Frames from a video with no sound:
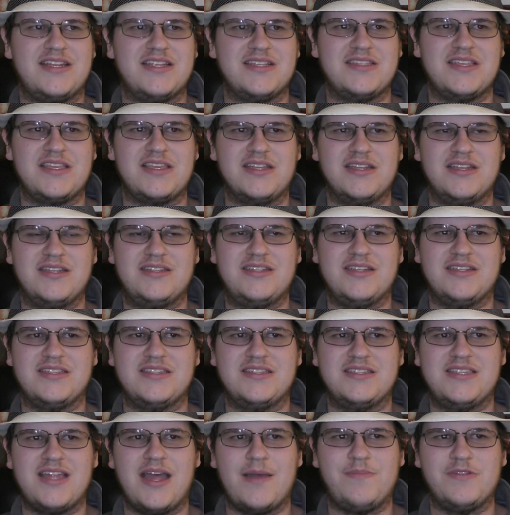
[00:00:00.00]

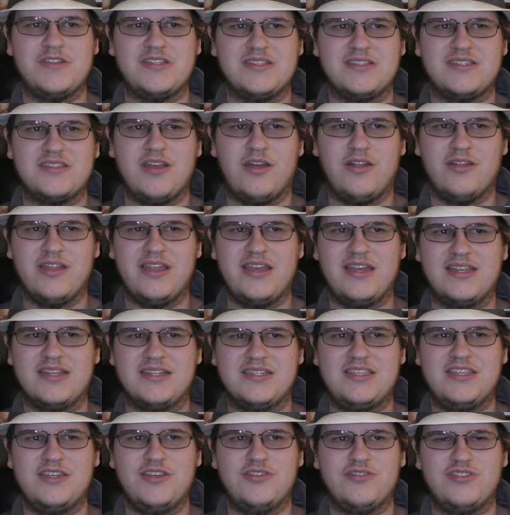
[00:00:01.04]
doesn't stop its assault and
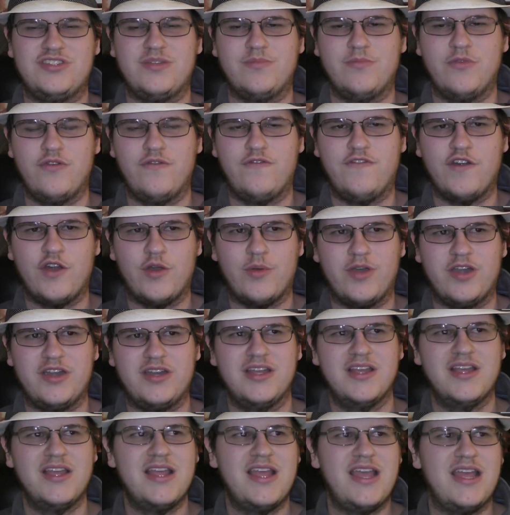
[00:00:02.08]
continues to move forward
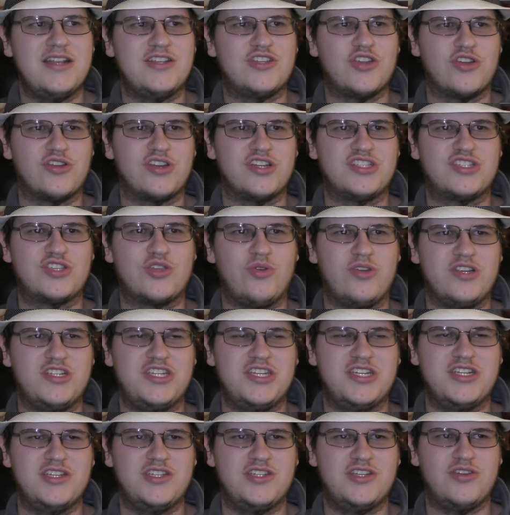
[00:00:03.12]
and targets
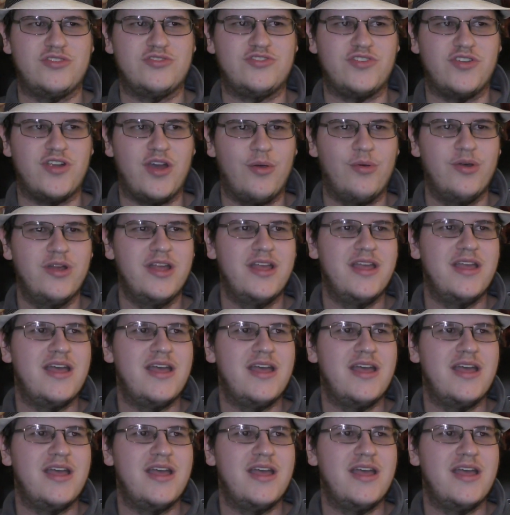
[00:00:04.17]
Koichi and Jotaro.